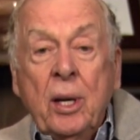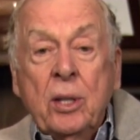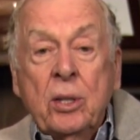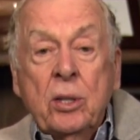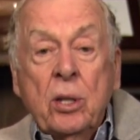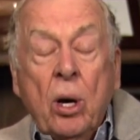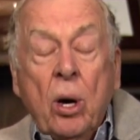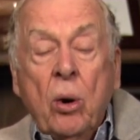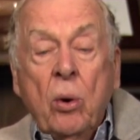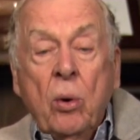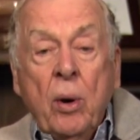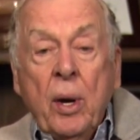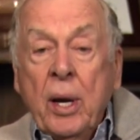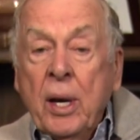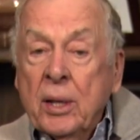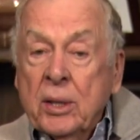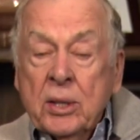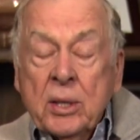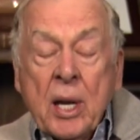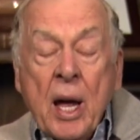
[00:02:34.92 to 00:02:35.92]
So
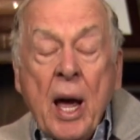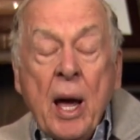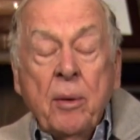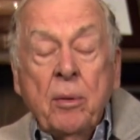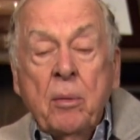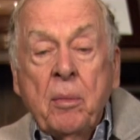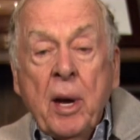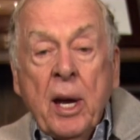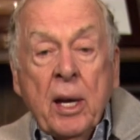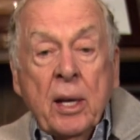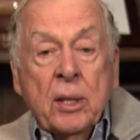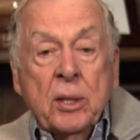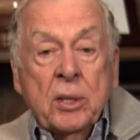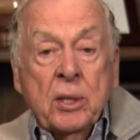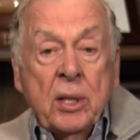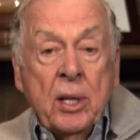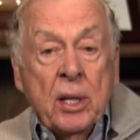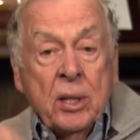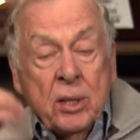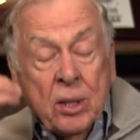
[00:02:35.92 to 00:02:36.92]
it's time to make a
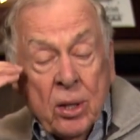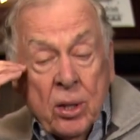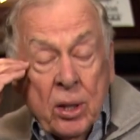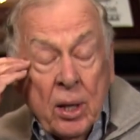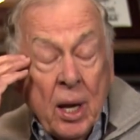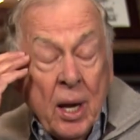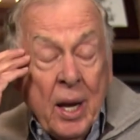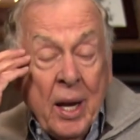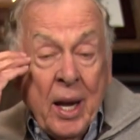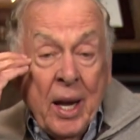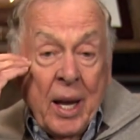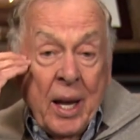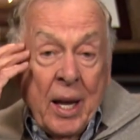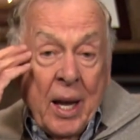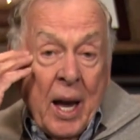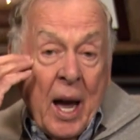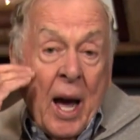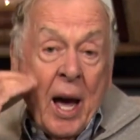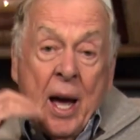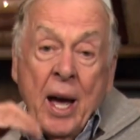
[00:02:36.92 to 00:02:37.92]
decision. Because
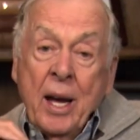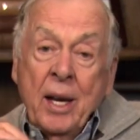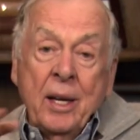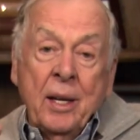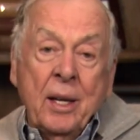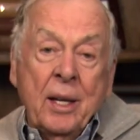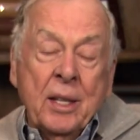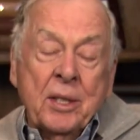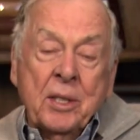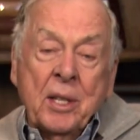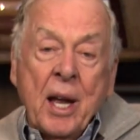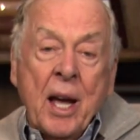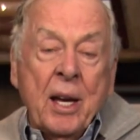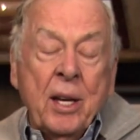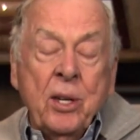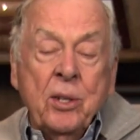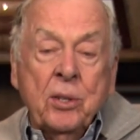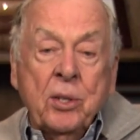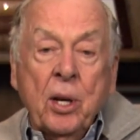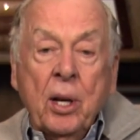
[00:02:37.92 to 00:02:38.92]
uh, I listen, I
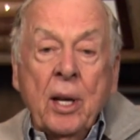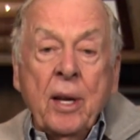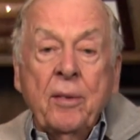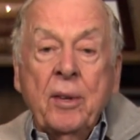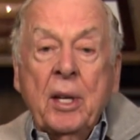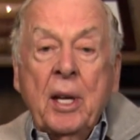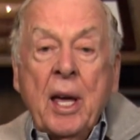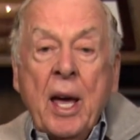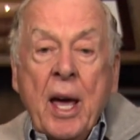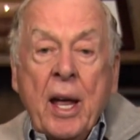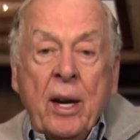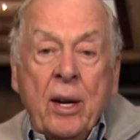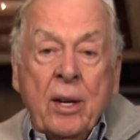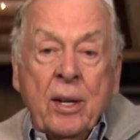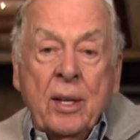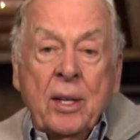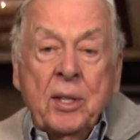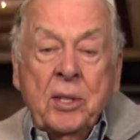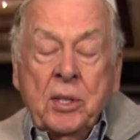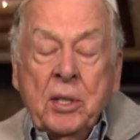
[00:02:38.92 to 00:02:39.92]
used to live in
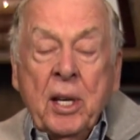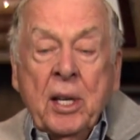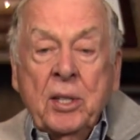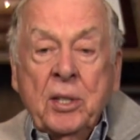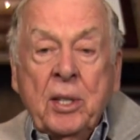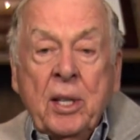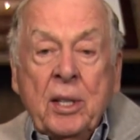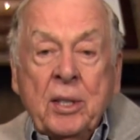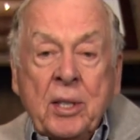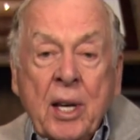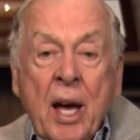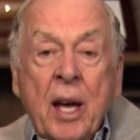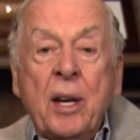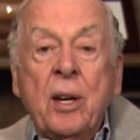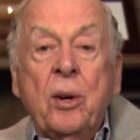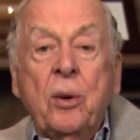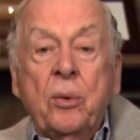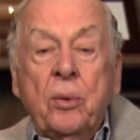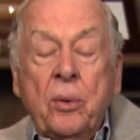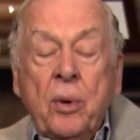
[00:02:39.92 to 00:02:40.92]
Canada in the '60s. I
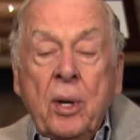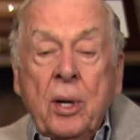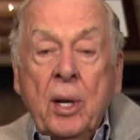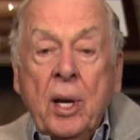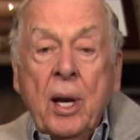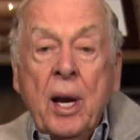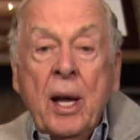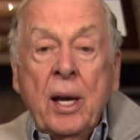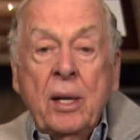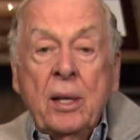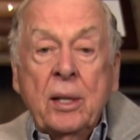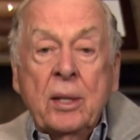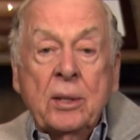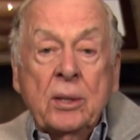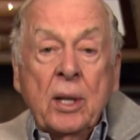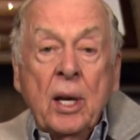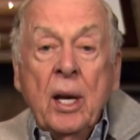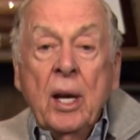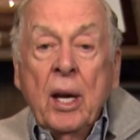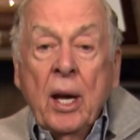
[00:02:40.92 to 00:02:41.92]
know the
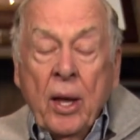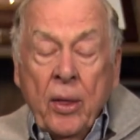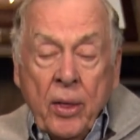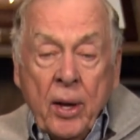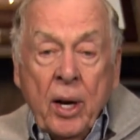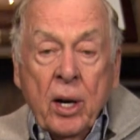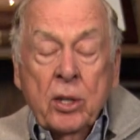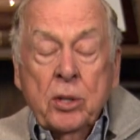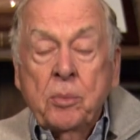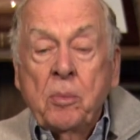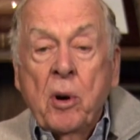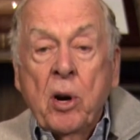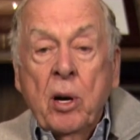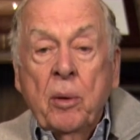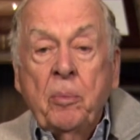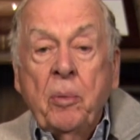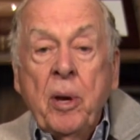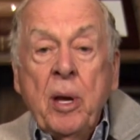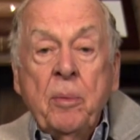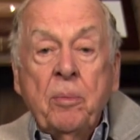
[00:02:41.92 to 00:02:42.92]
Canadians; they're
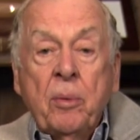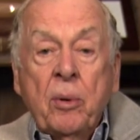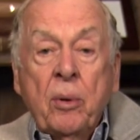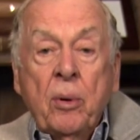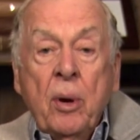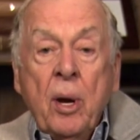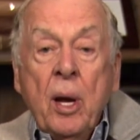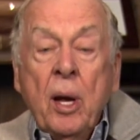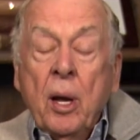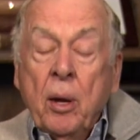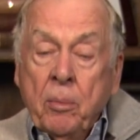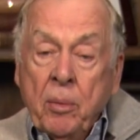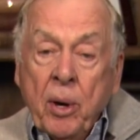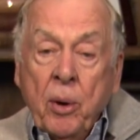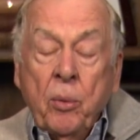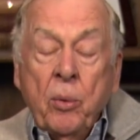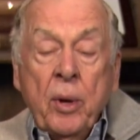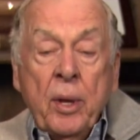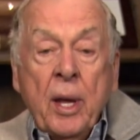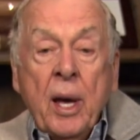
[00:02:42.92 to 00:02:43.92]
smart people.
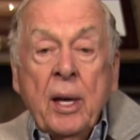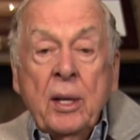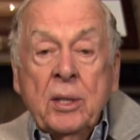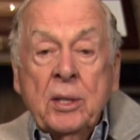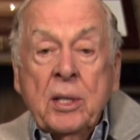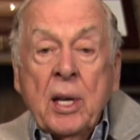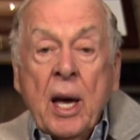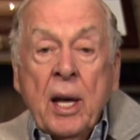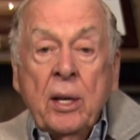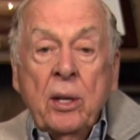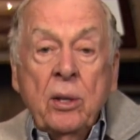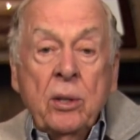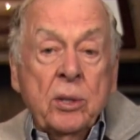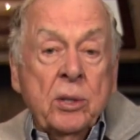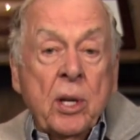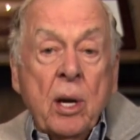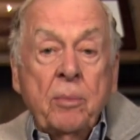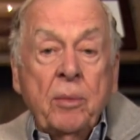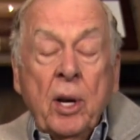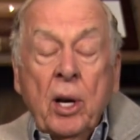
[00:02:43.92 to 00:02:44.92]
But when they decide to do
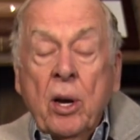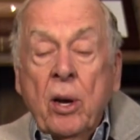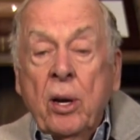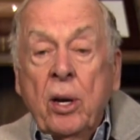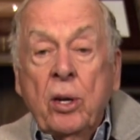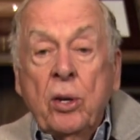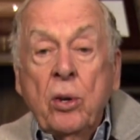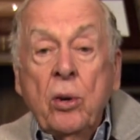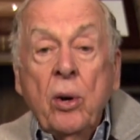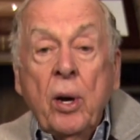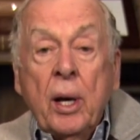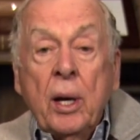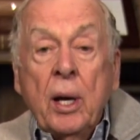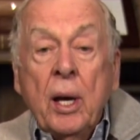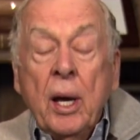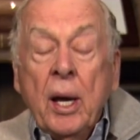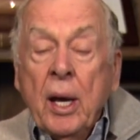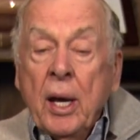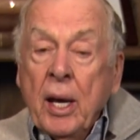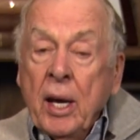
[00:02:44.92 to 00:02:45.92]
something, they're going to do it.
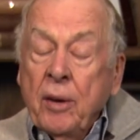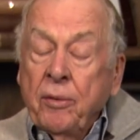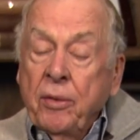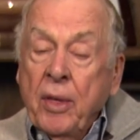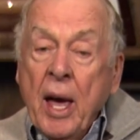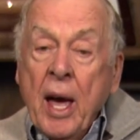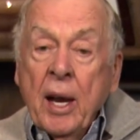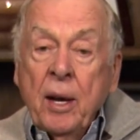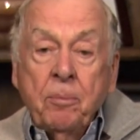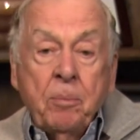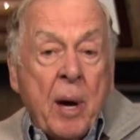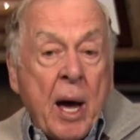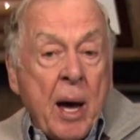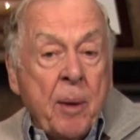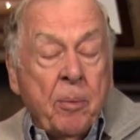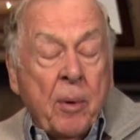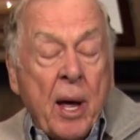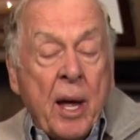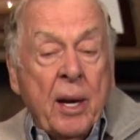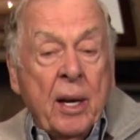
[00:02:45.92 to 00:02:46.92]
If that
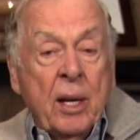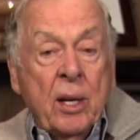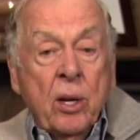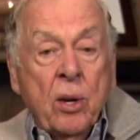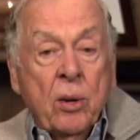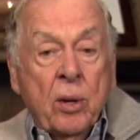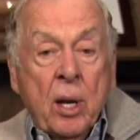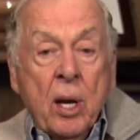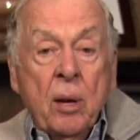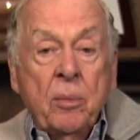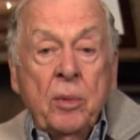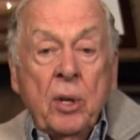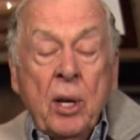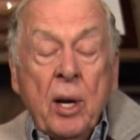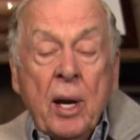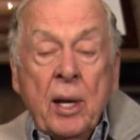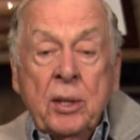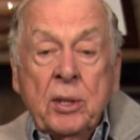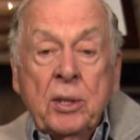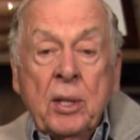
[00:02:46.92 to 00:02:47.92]
pipeline isn't going to come to the
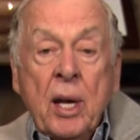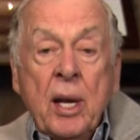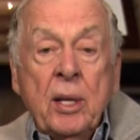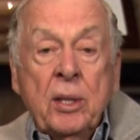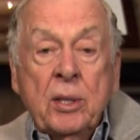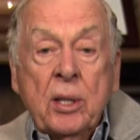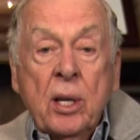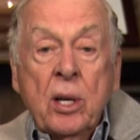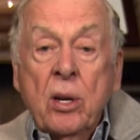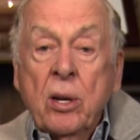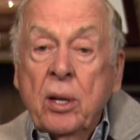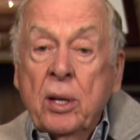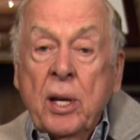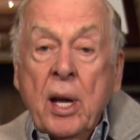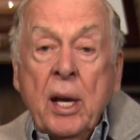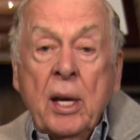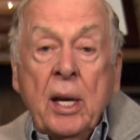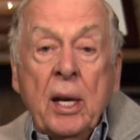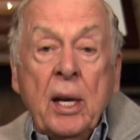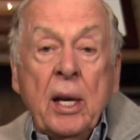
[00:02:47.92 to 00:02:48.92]
United States, they're going to
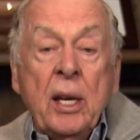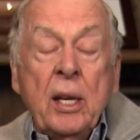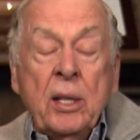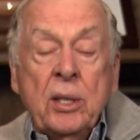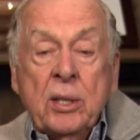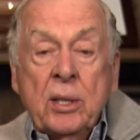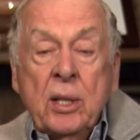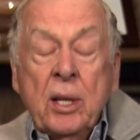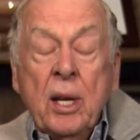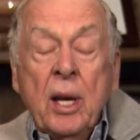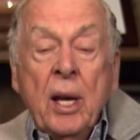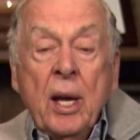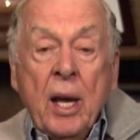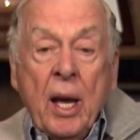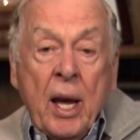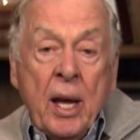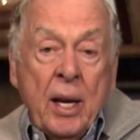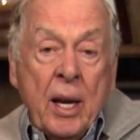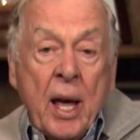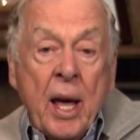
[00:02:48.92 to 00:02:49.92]
take it east,
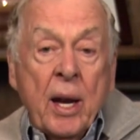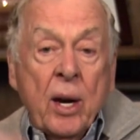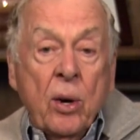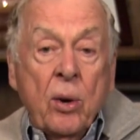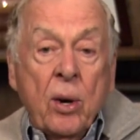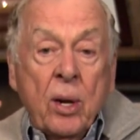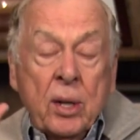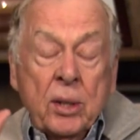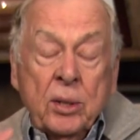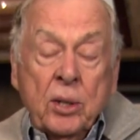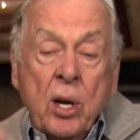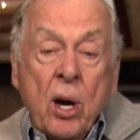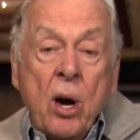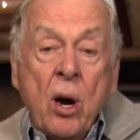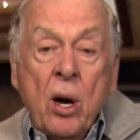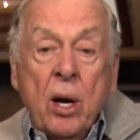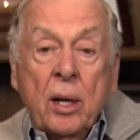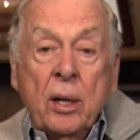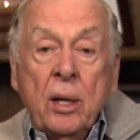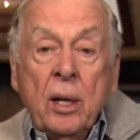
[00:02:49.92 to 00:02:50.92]
and that oil is
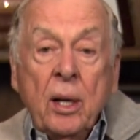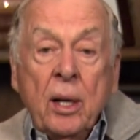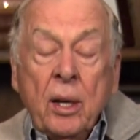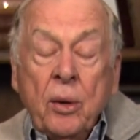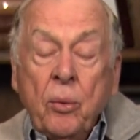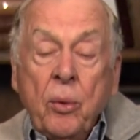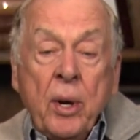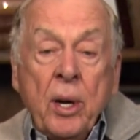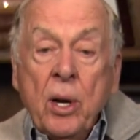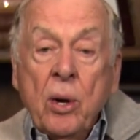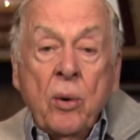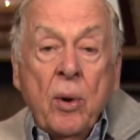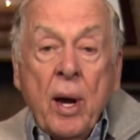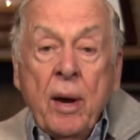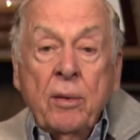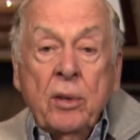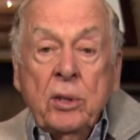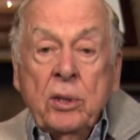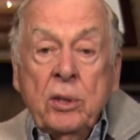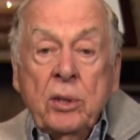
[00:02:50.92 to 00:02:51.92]
gone we don't
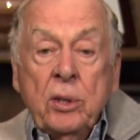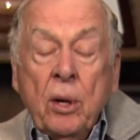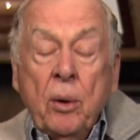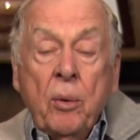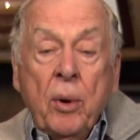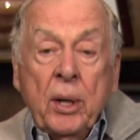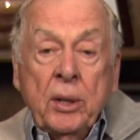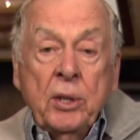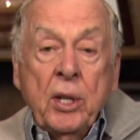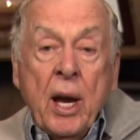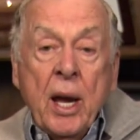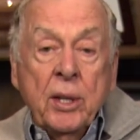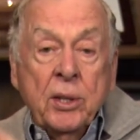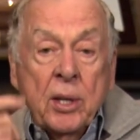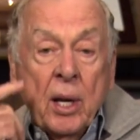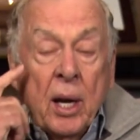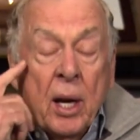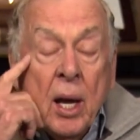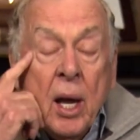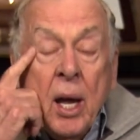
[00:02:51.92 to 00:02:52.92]
have a, ch- a,
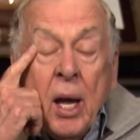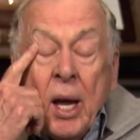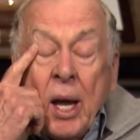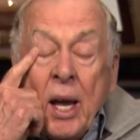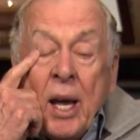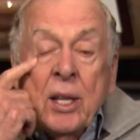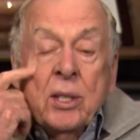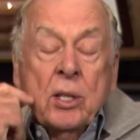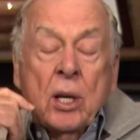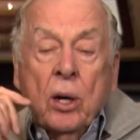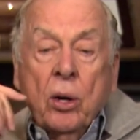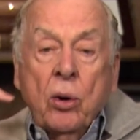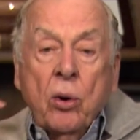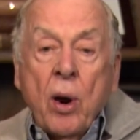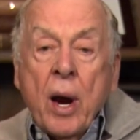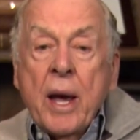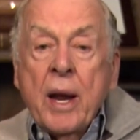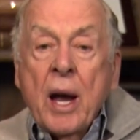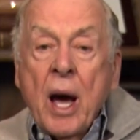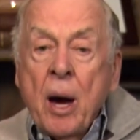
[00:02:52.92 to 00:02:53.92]
chance at it. It's a
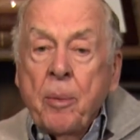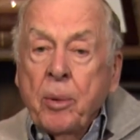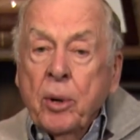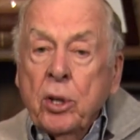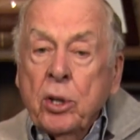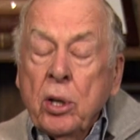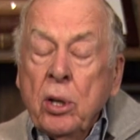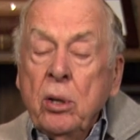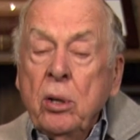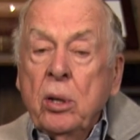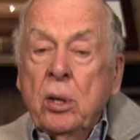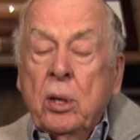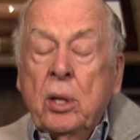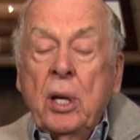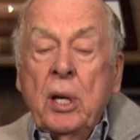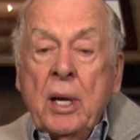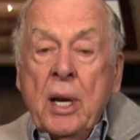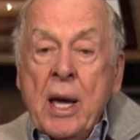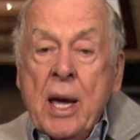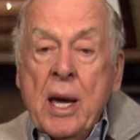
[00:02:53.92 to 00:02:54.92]
great
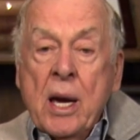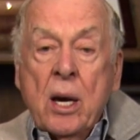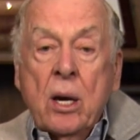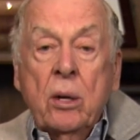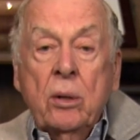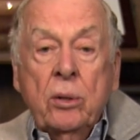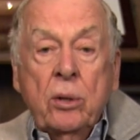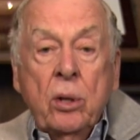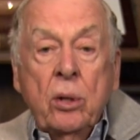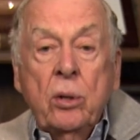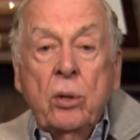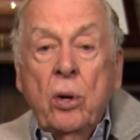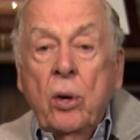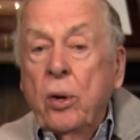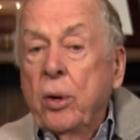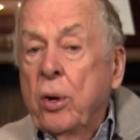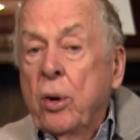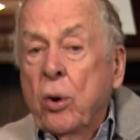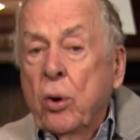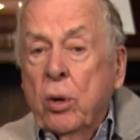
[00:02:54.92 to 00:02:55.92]
opportunity now to
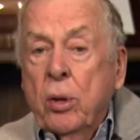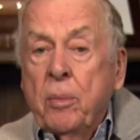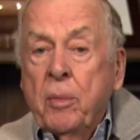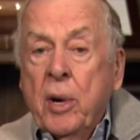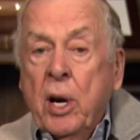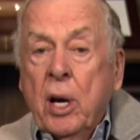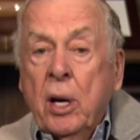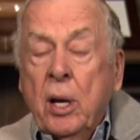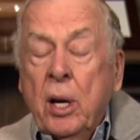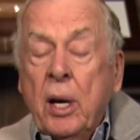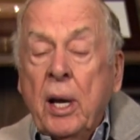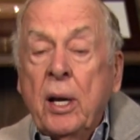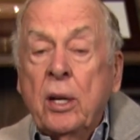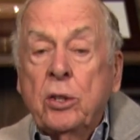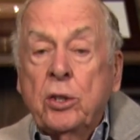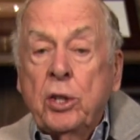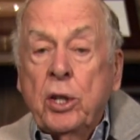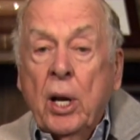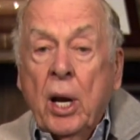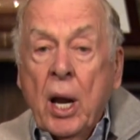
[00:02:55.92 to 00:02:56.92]
do a North American
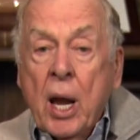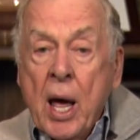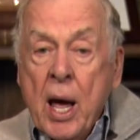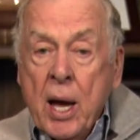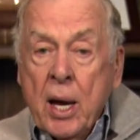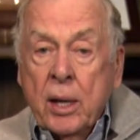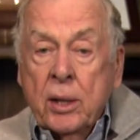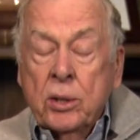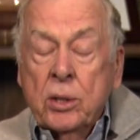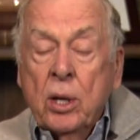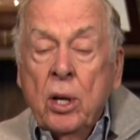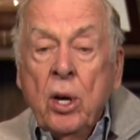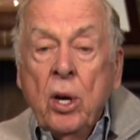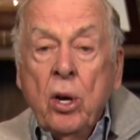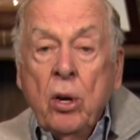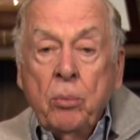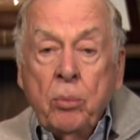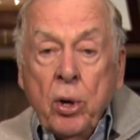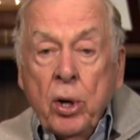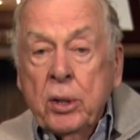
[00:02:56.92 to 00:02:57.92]
Energy Alliance.
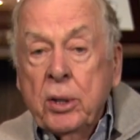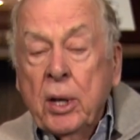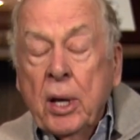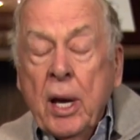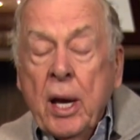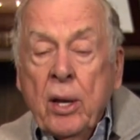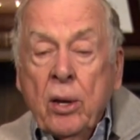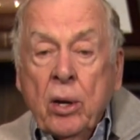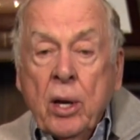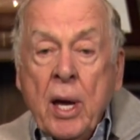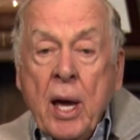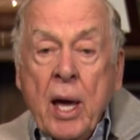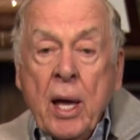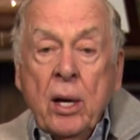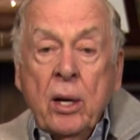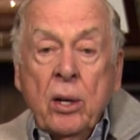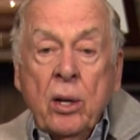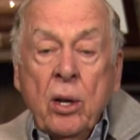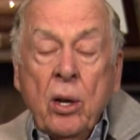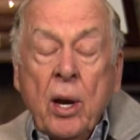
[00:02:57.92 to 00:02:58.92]
Put together
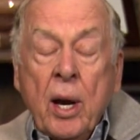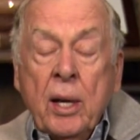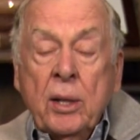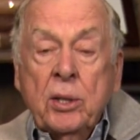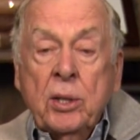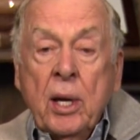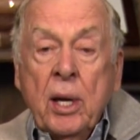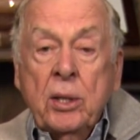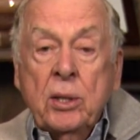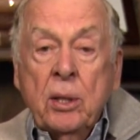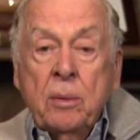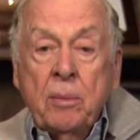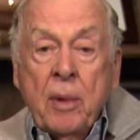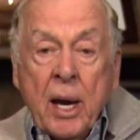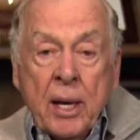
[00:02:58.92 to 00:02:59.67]
Canada, the United States, and